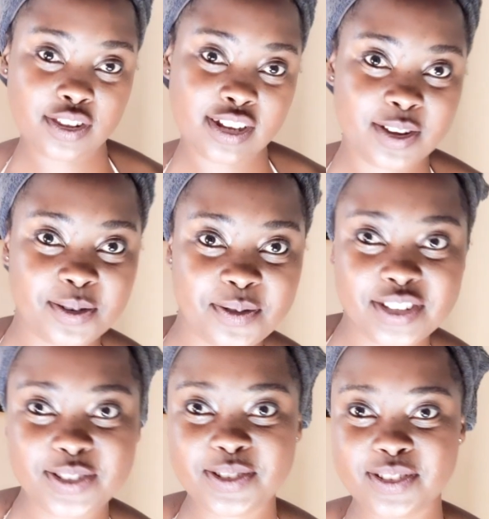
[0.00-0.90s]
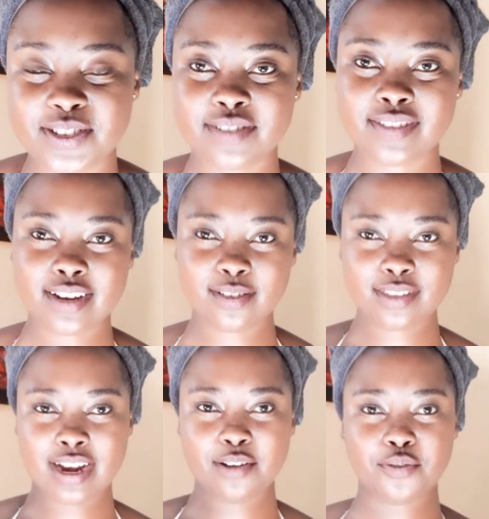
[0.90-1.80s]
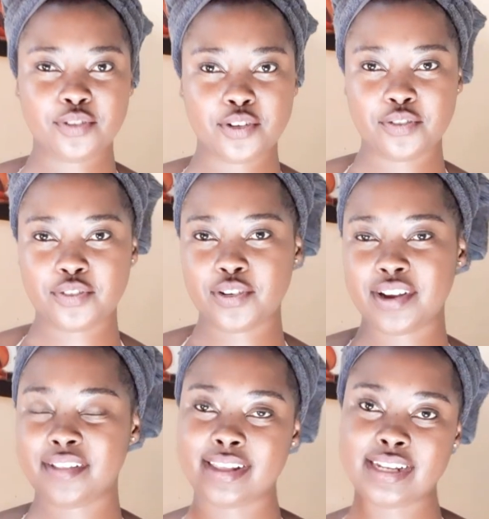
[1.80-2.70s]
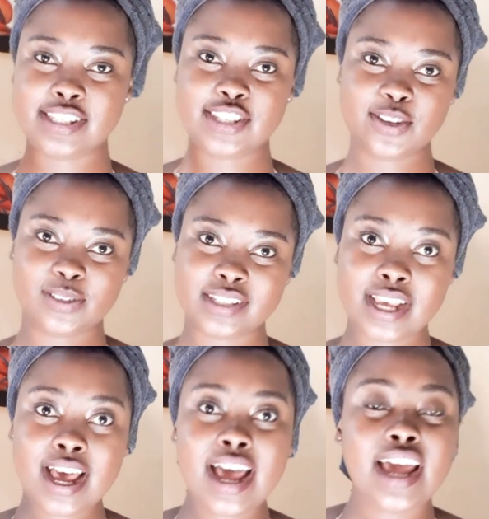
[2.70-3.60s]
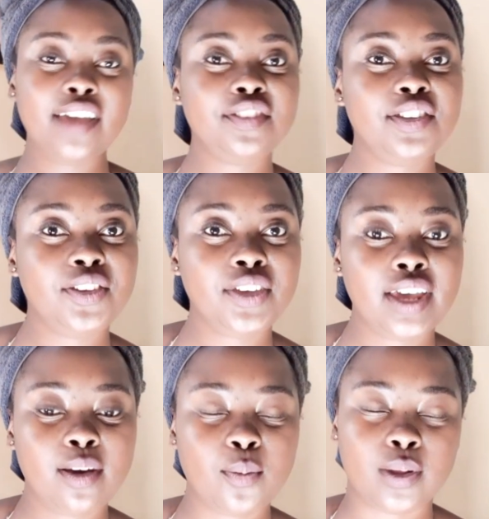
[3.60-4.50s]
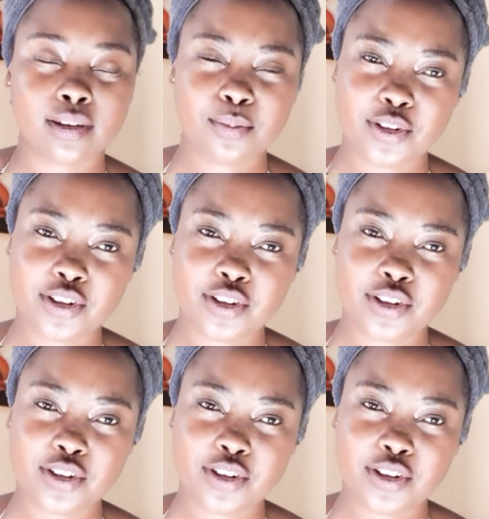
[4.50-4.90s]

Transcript: the glow that you deserve, the glow that I know for real that is yours. If you're new here, welcome.